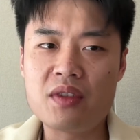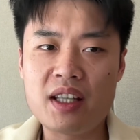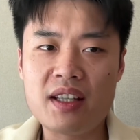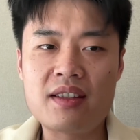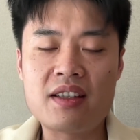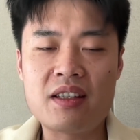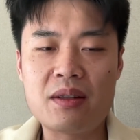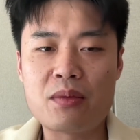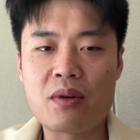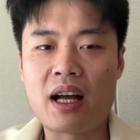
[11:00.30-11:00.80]

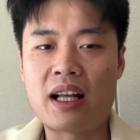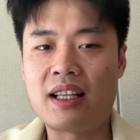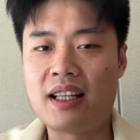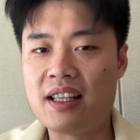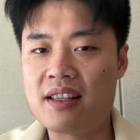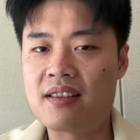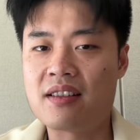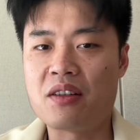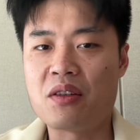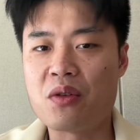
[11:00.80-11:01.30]
need people, at
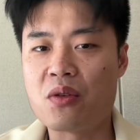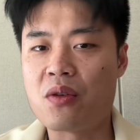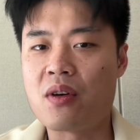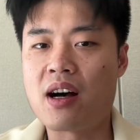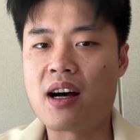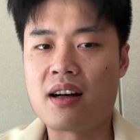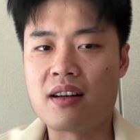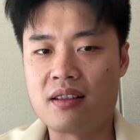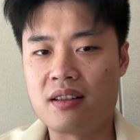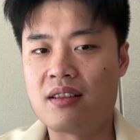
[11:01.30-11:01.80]
least you
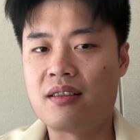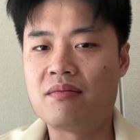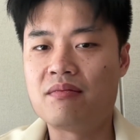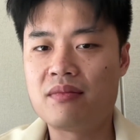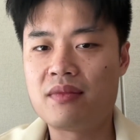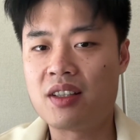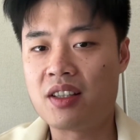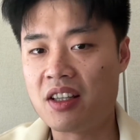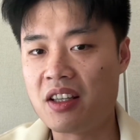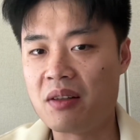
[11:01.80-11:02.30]
are a
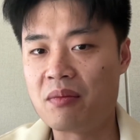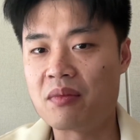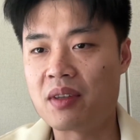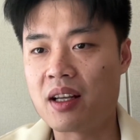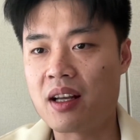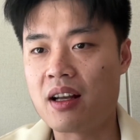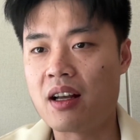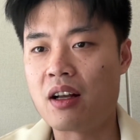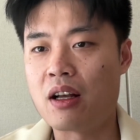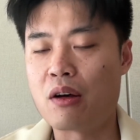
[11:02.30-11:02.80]
team,
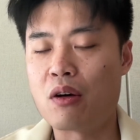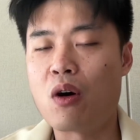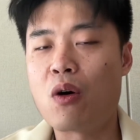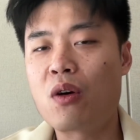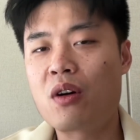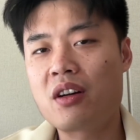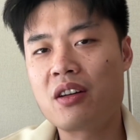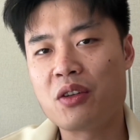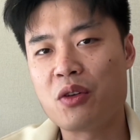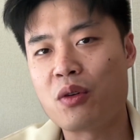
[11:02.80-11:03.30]

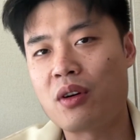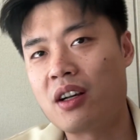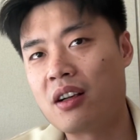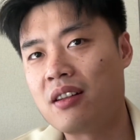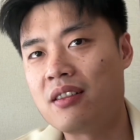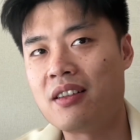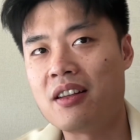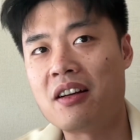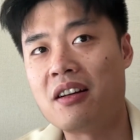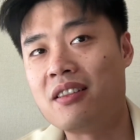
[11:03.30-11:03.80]
or you
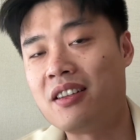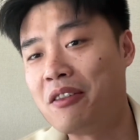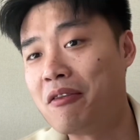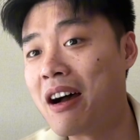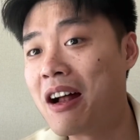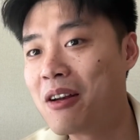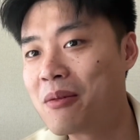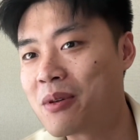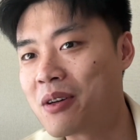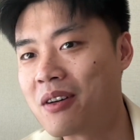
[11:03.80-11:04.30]
are a
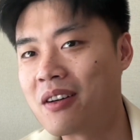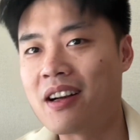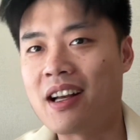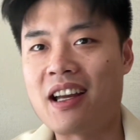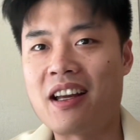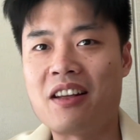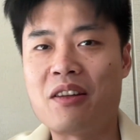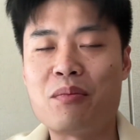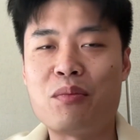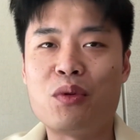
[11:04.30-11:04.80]
developer
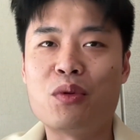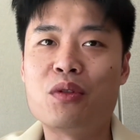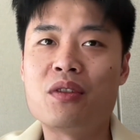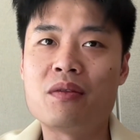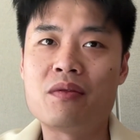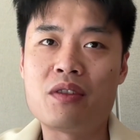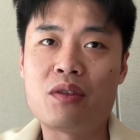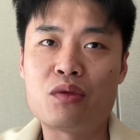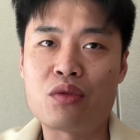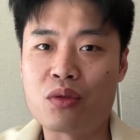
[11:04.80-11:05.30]
and
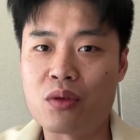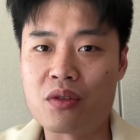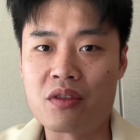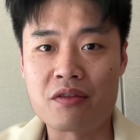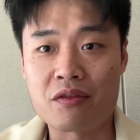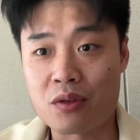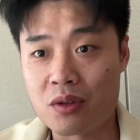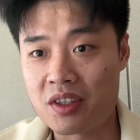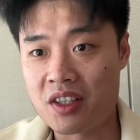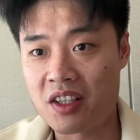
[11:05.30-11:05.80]
build tools for